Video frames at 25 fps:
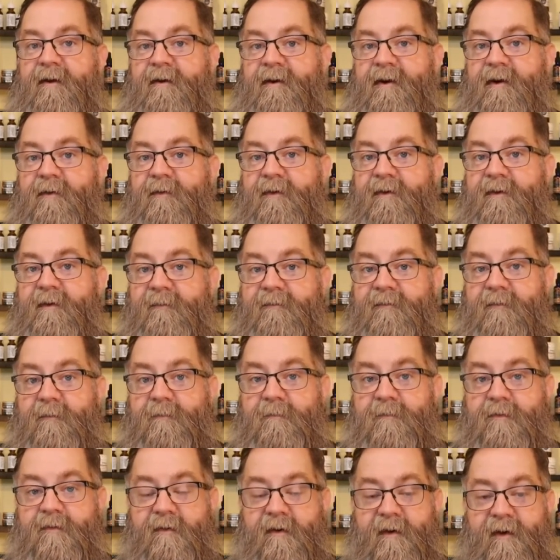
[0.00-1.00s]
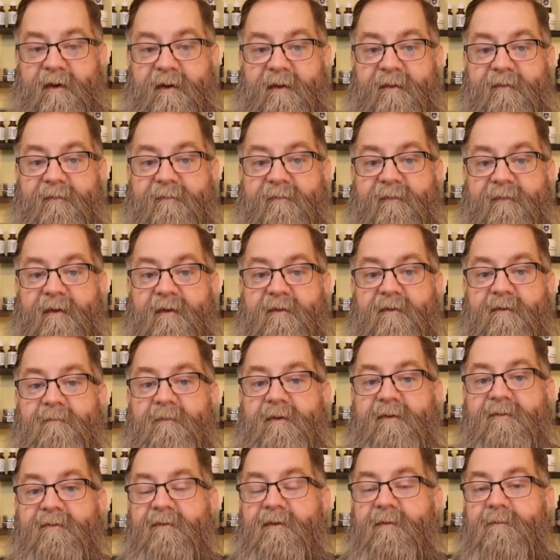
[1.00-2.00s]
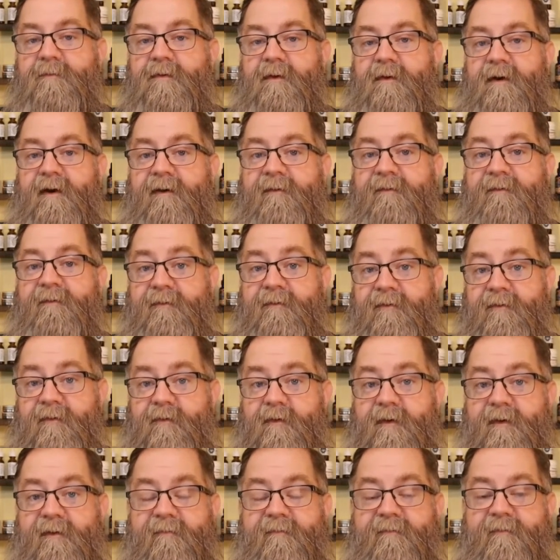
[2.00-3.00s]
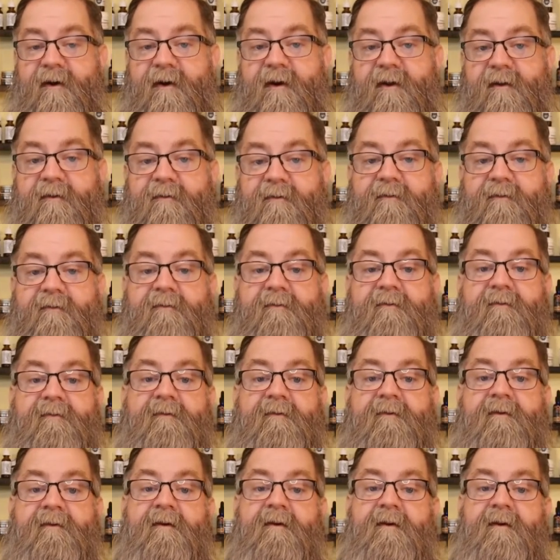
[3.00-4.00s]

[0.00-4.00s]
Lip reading: Now, when it comes to price, I'm going to mention the price in U.S. dollars